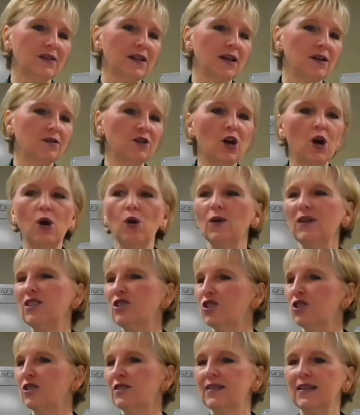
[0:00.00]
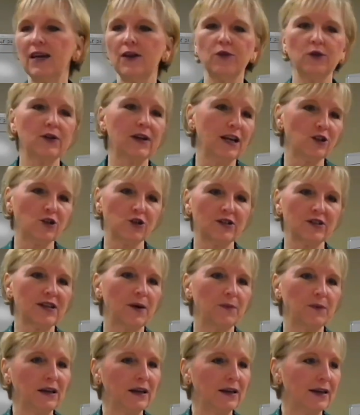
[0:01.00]
no, it's just the other nations
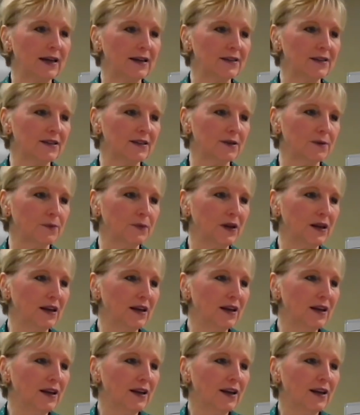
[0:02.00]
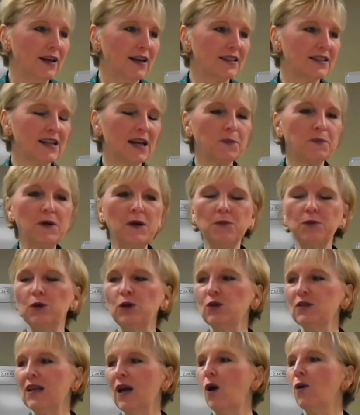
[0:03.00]
coming against them. It's like people
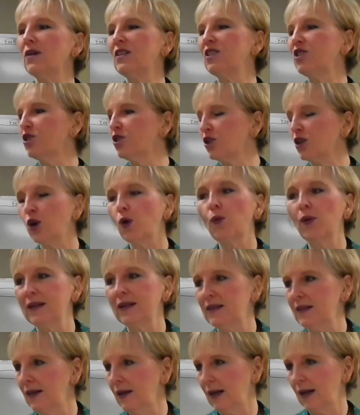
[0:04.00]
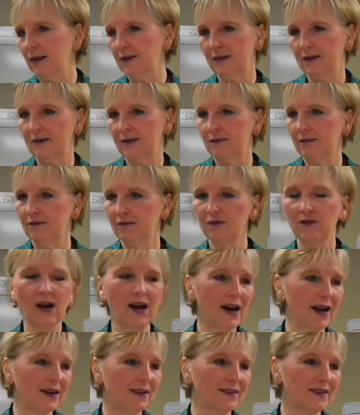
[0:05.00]
who say, it's just coincidence,
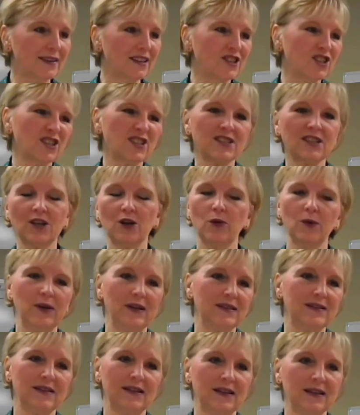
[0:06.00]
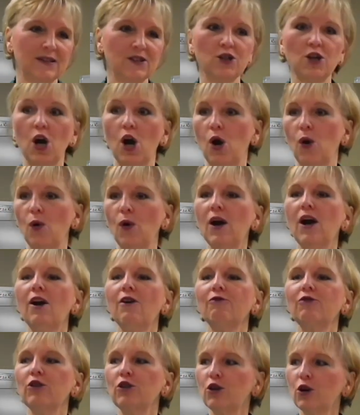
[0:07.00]
right? It's just a coincidence. No.
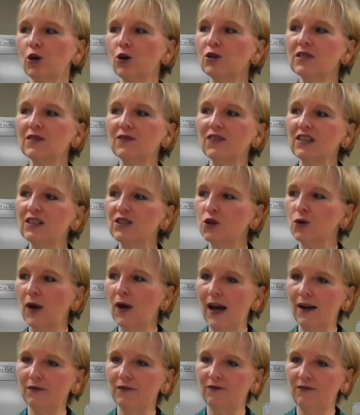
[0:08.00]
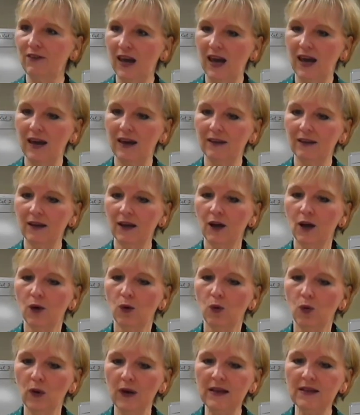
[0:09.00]
For those of us who have faith,
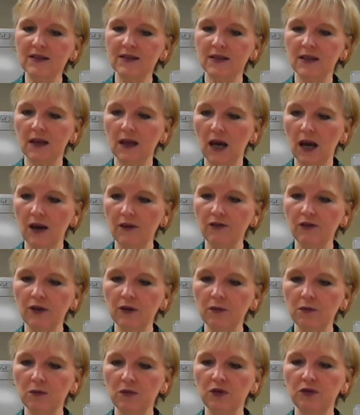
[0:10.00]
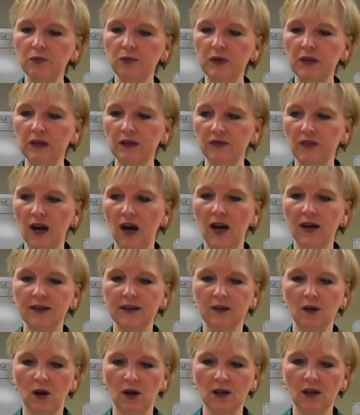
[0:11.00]
we see every movement of God in
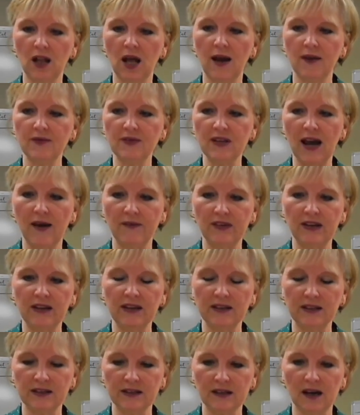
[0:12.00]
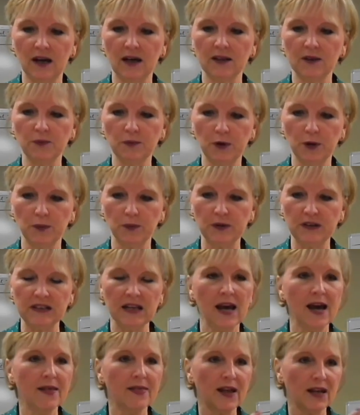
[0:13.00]
our lives having a designed purpose.
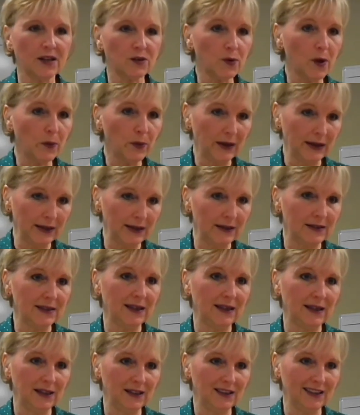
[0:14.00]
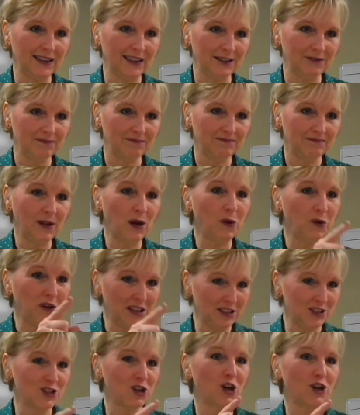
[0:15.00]
That's why we can get to healing. And we
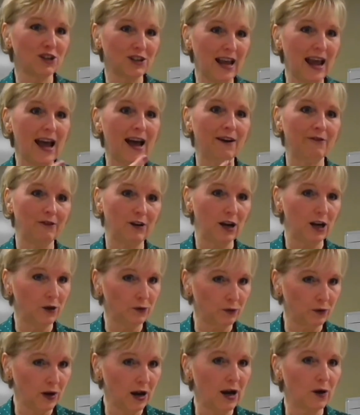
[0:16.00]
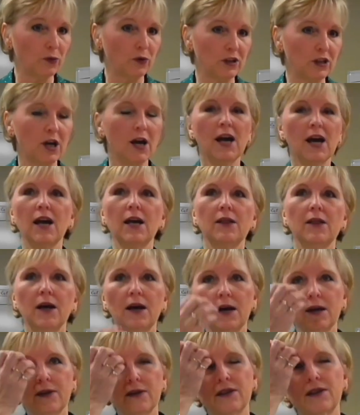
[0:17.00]
can start to have
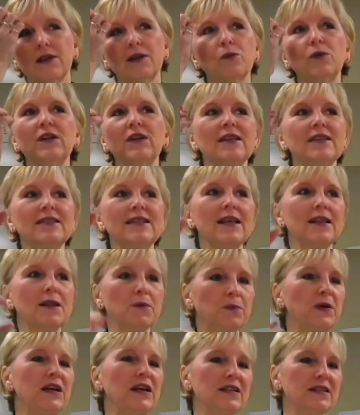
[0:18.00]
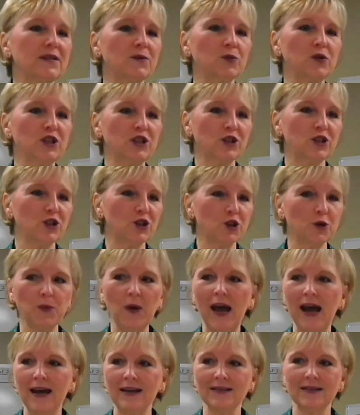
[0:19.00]
what do they say? The peace which
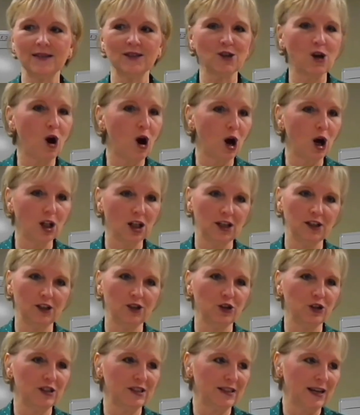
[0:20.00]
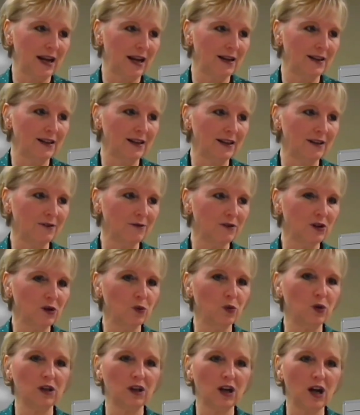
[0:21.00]
surpasses all understanding
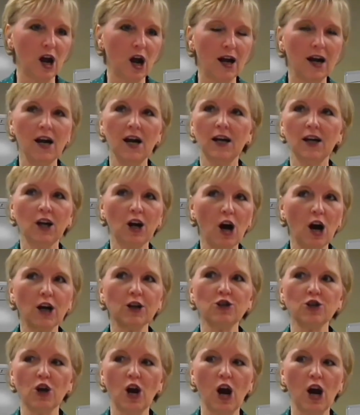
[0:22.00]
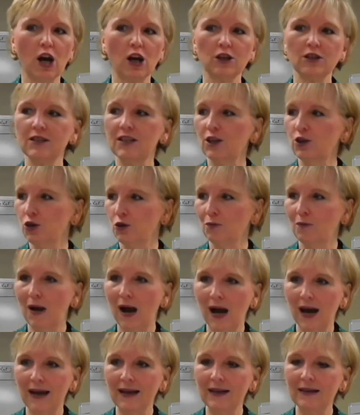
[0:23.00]
will guard your hearts and your
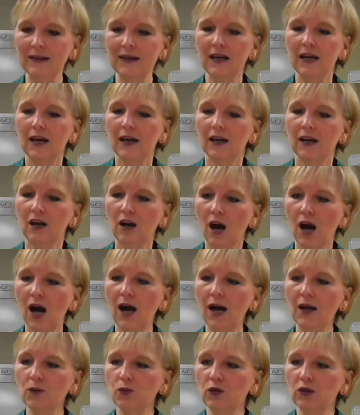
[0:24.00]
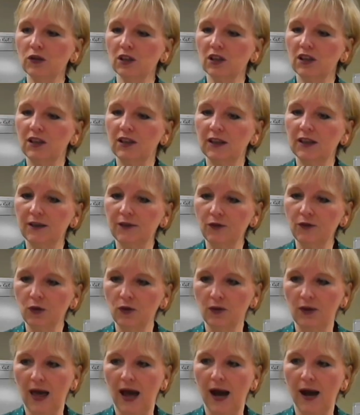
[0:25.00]
mind. God will give you
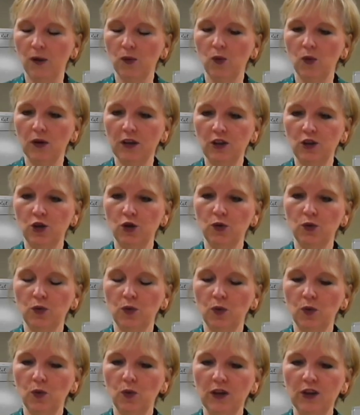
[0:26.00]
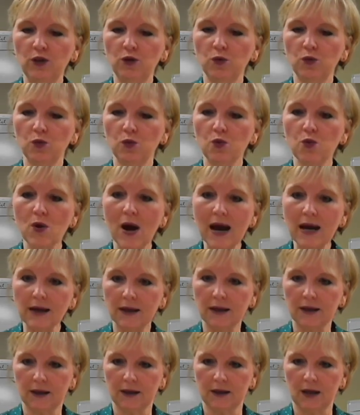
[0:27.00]
that when you
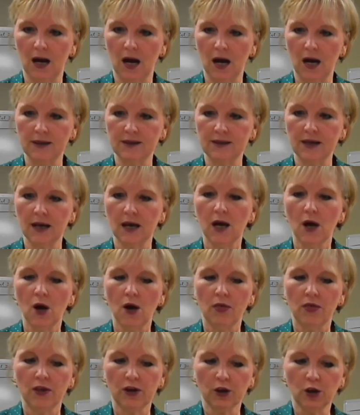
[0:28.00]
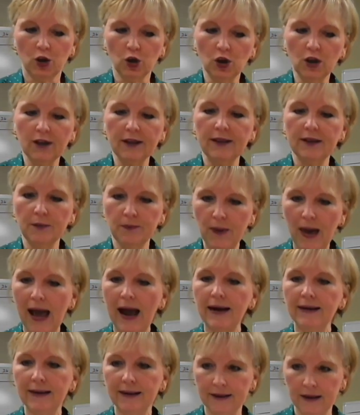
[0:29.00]
recognize the good, the
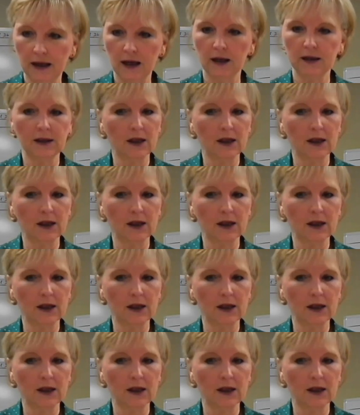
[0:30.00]
bad, and the ugly,